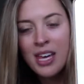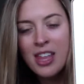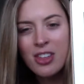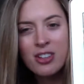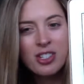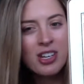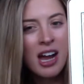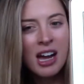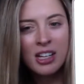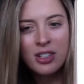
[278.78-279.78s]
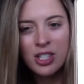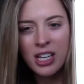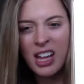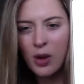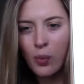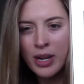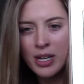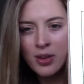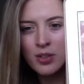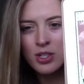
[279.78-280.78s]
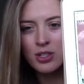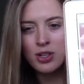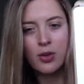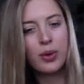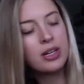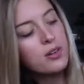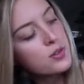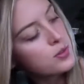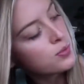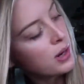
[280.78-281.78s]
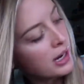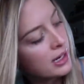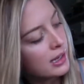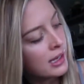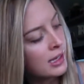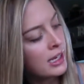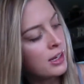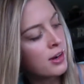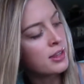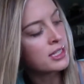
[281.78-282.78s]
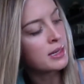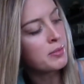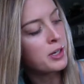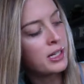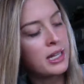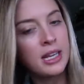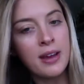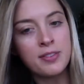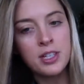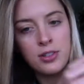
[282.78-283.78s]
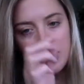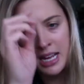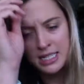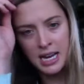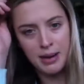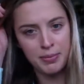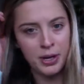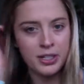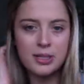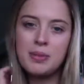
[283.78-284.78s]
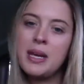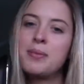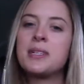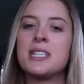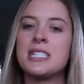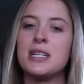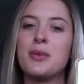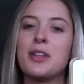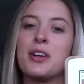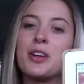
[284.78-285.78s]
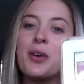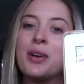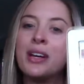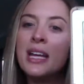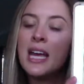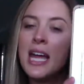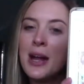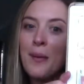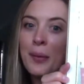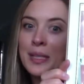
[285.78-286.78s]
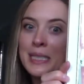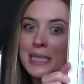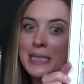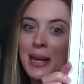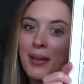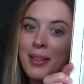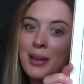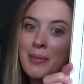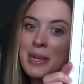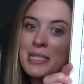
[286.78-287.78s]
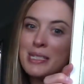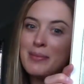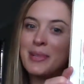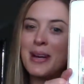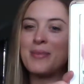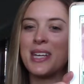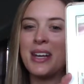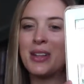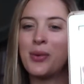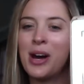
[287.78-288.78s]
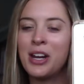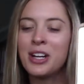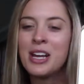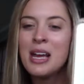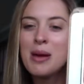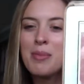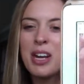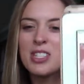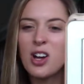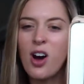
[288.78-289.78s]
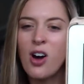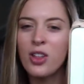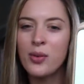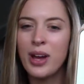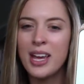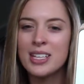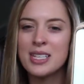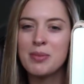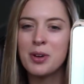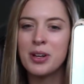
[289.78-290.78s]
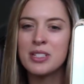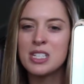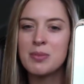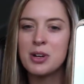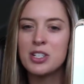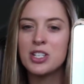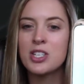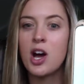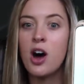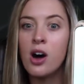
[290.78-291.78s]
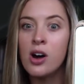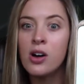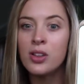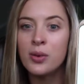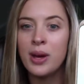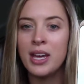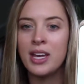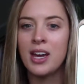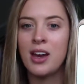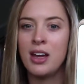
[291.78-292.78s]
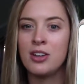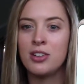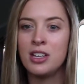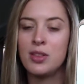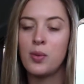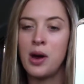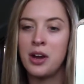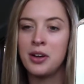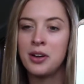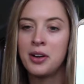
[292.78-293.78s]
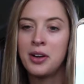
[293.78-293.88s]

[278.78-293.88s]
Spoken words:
There's not usually like windows. There's no windows right. Like here on the submarine, they have to use that top part to be able to see where they're going, and it only sticks out a little bit sometimes out of the water. But it's all the way, a submarine submerges all the way underneath the water.